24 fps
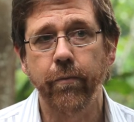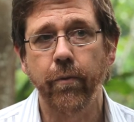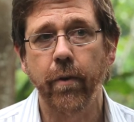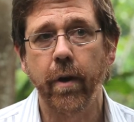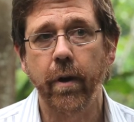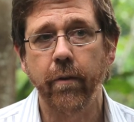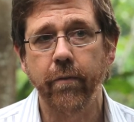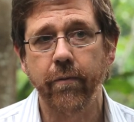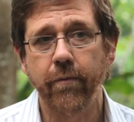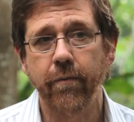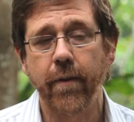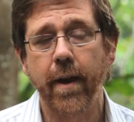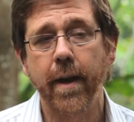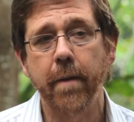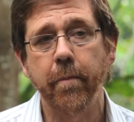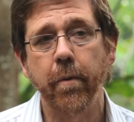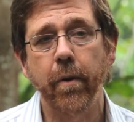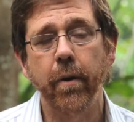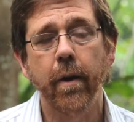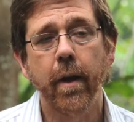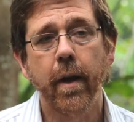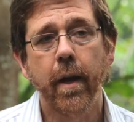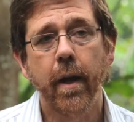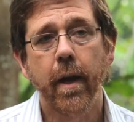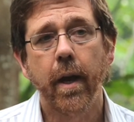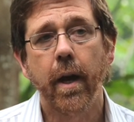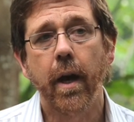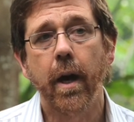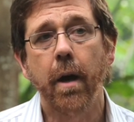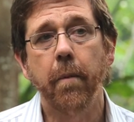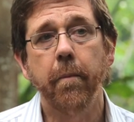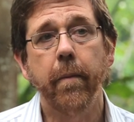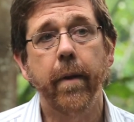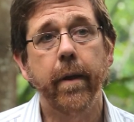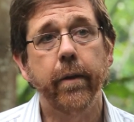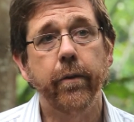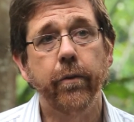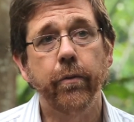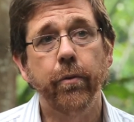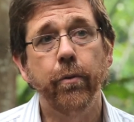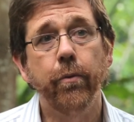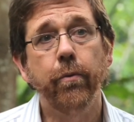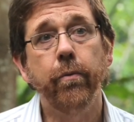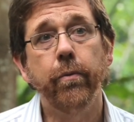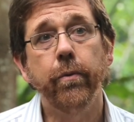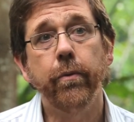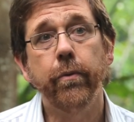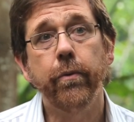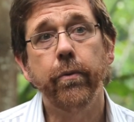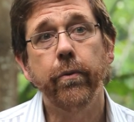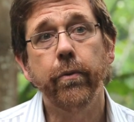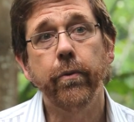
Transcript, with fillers: of fiber um, to,